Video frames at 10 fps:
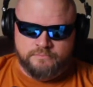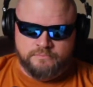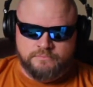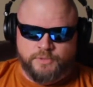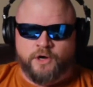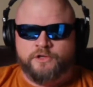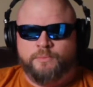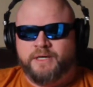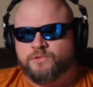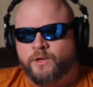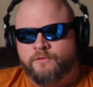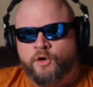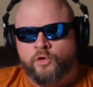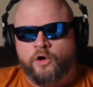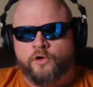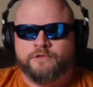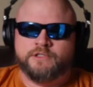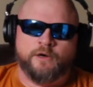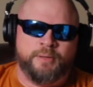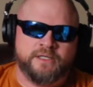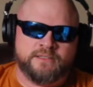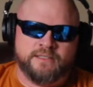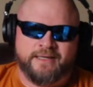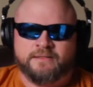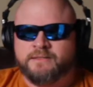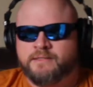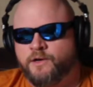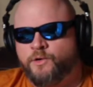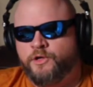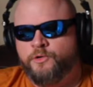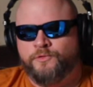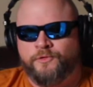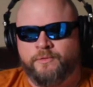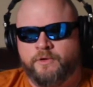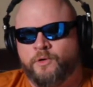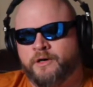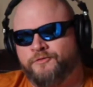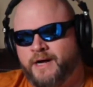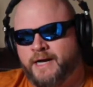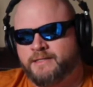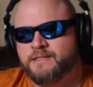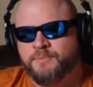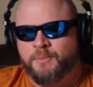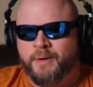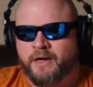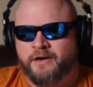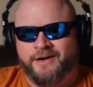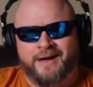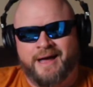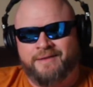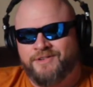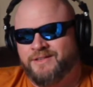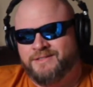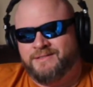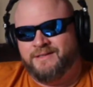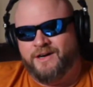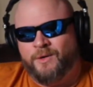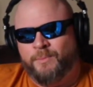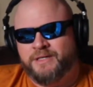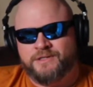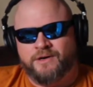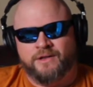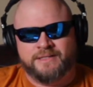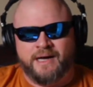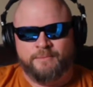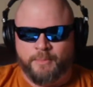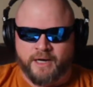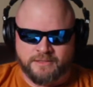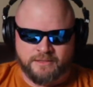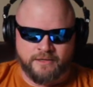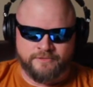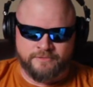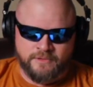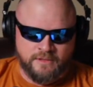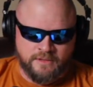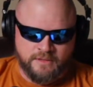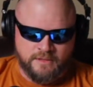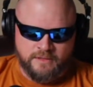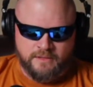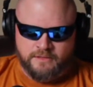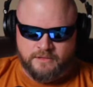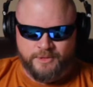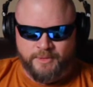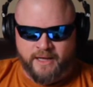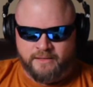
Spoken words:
But all you Big 12 holdovers that are pissed at Texas and OU for going and finding something better and not having to listen to y'all bitch all the time about stuff, don't be mad.